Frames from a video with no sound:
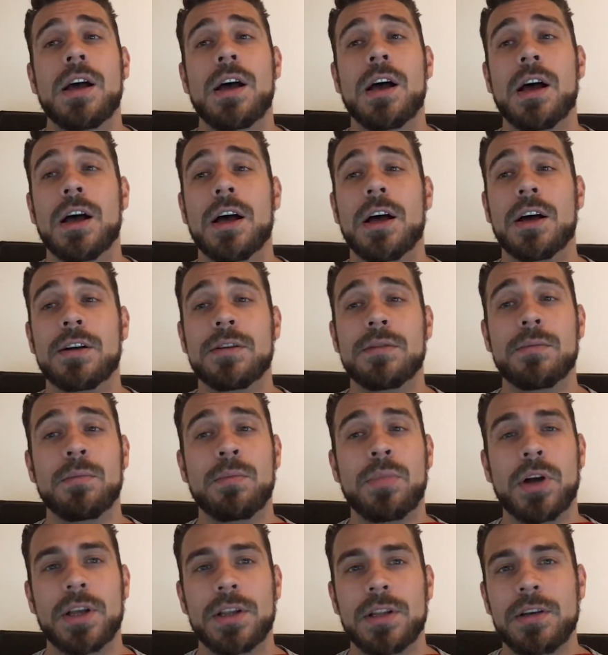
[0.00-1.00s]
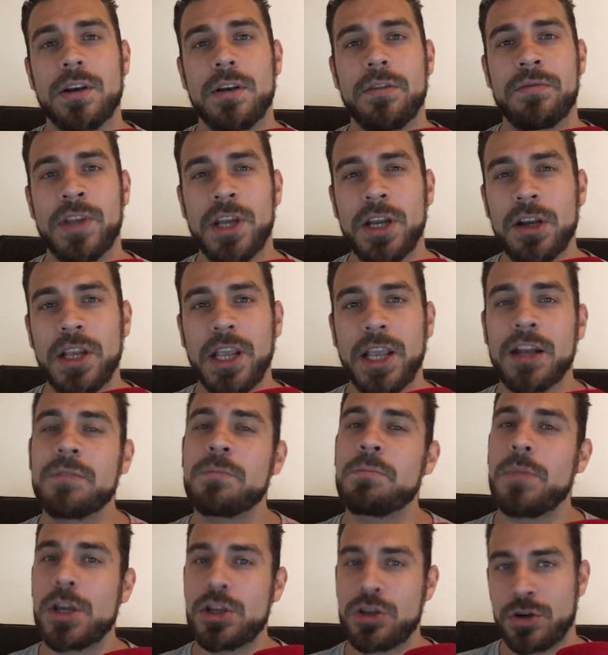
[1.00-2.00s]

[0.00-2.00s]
Uh, but there he had a